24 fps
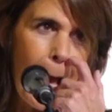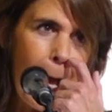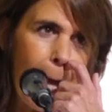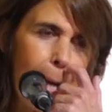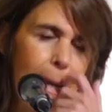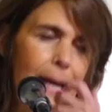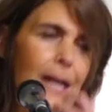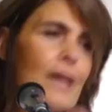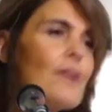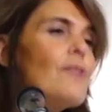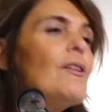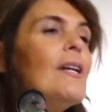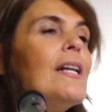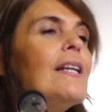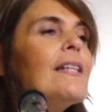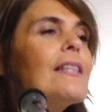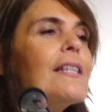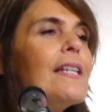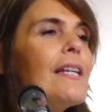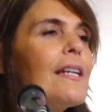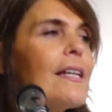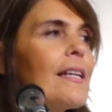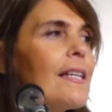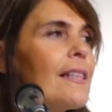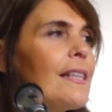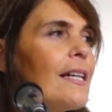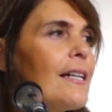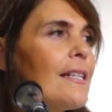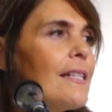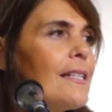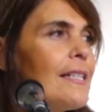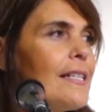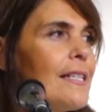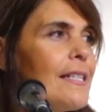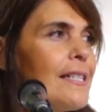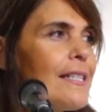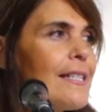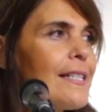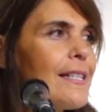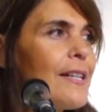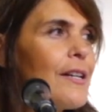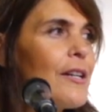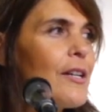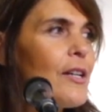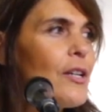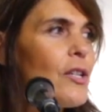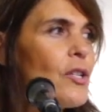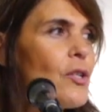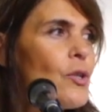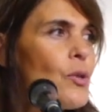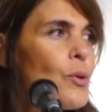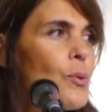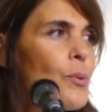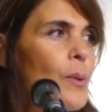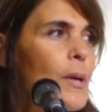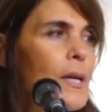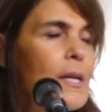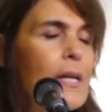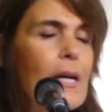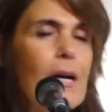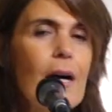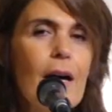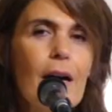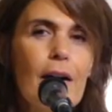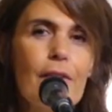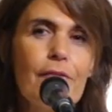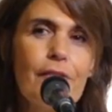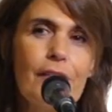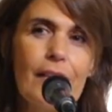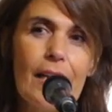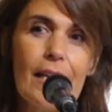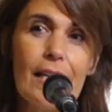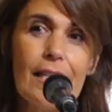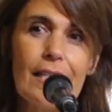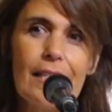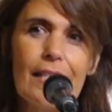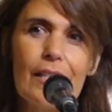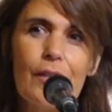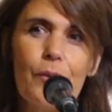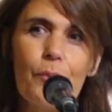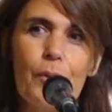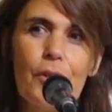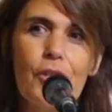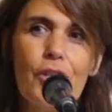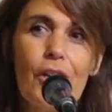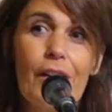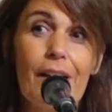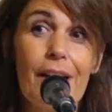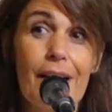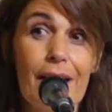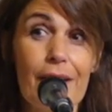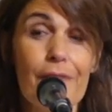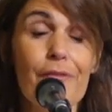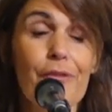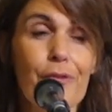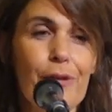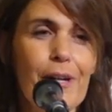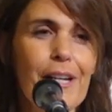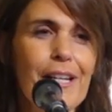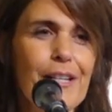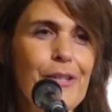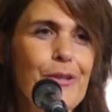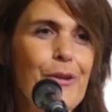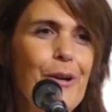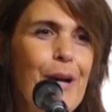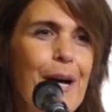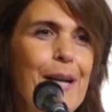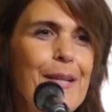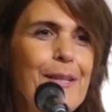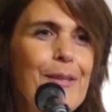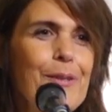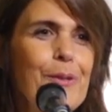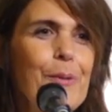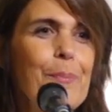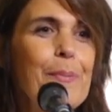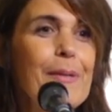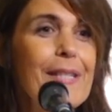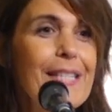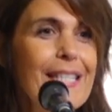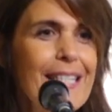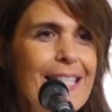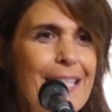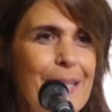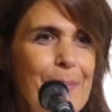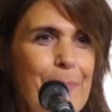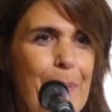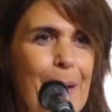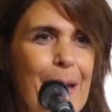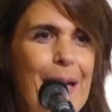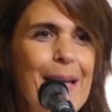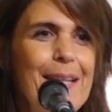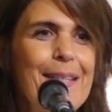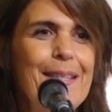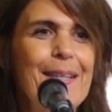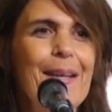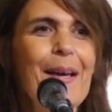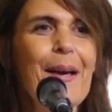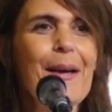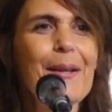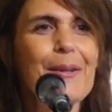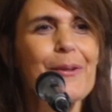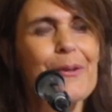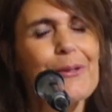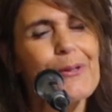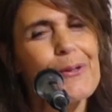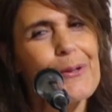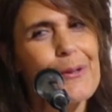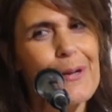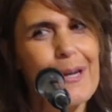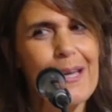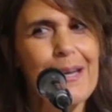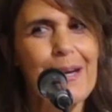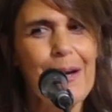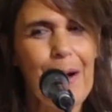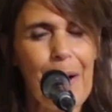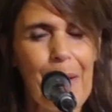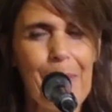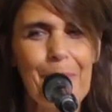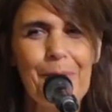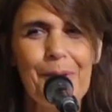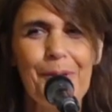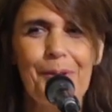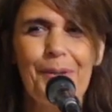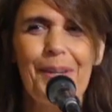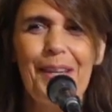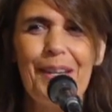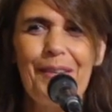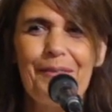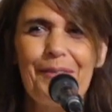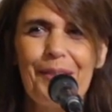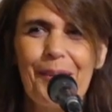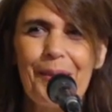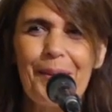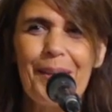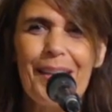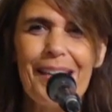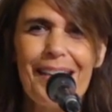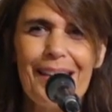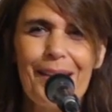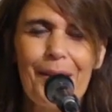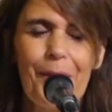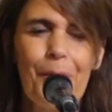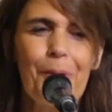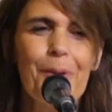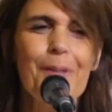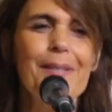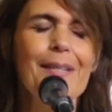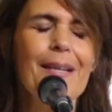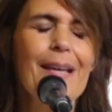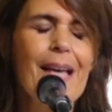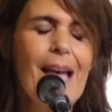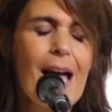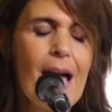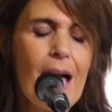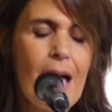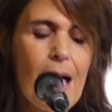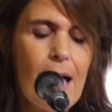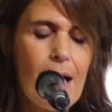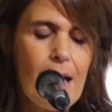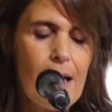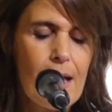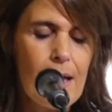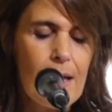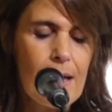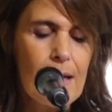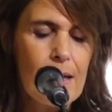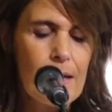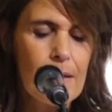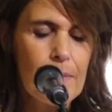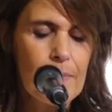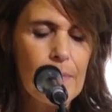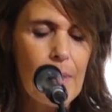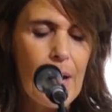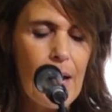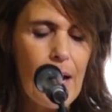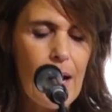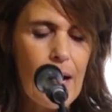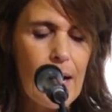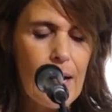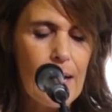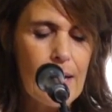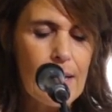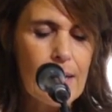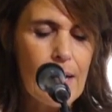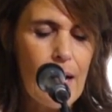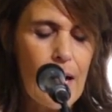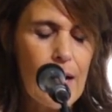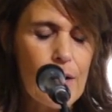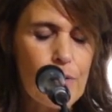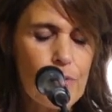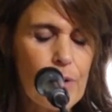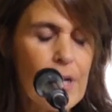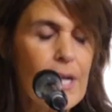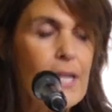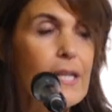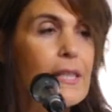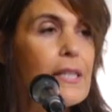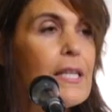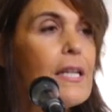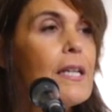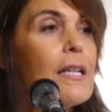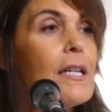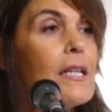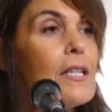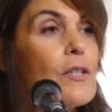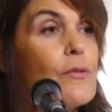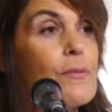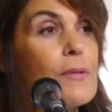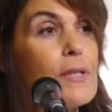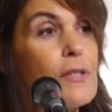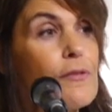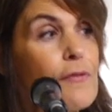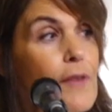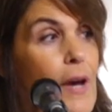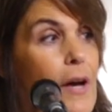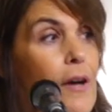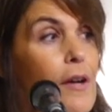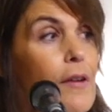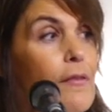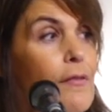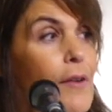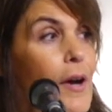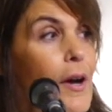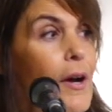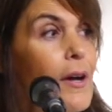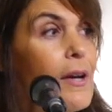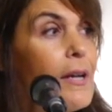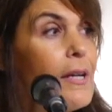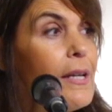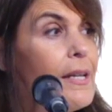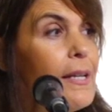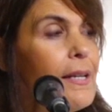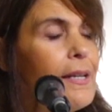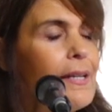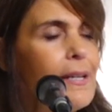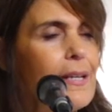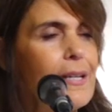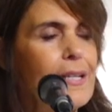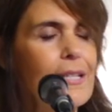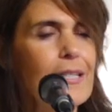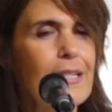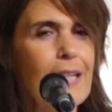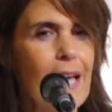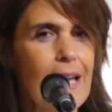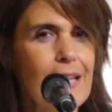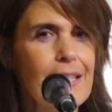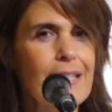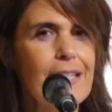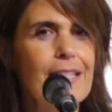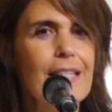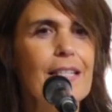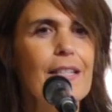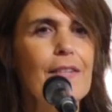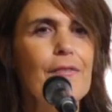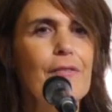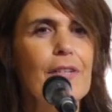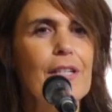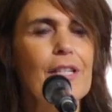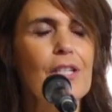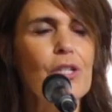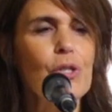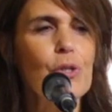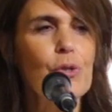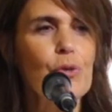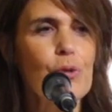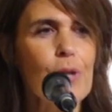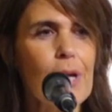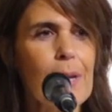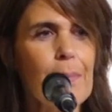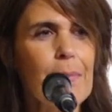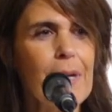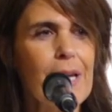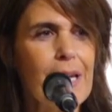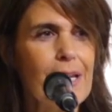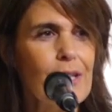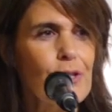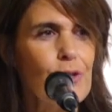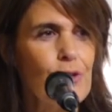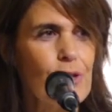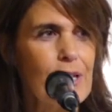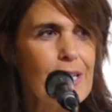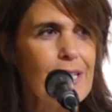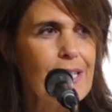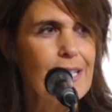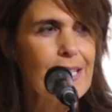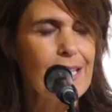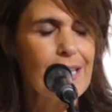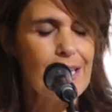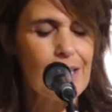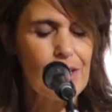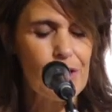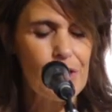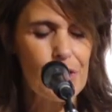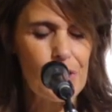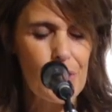And I really think that these 2.5 days in which I have really tried to participate, not only come to give the keynote, I really think it was very, very intensive, extremely interesting.